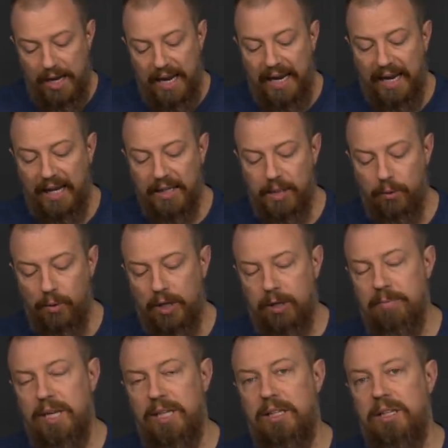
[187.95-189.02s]
And they
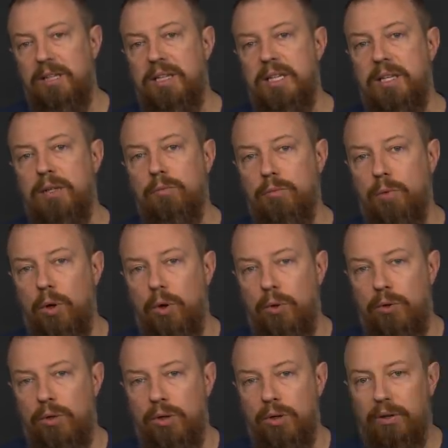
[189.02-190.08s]
recommended the
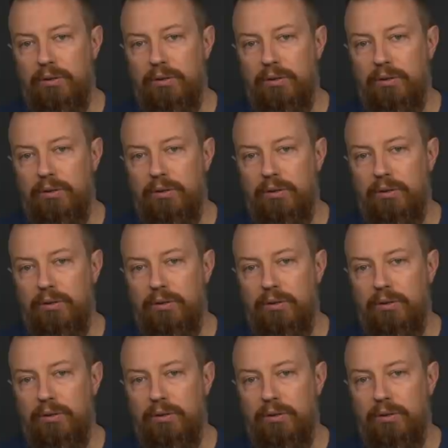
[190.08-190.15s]
Rode